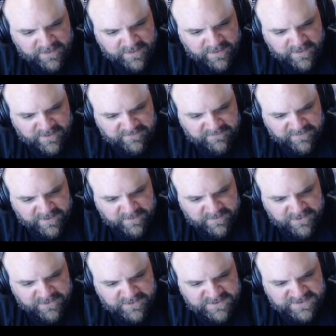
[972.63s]
I'll flip
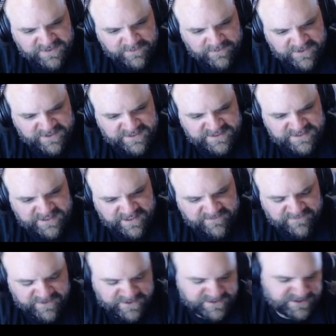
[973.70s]
through some of this stuff
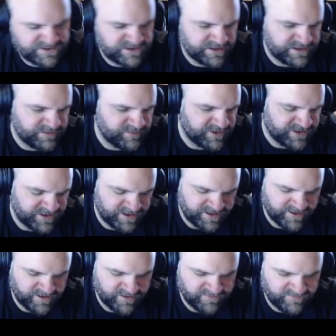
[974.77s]
on screen, but not
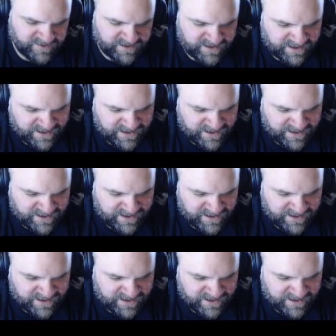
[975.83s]
all of it.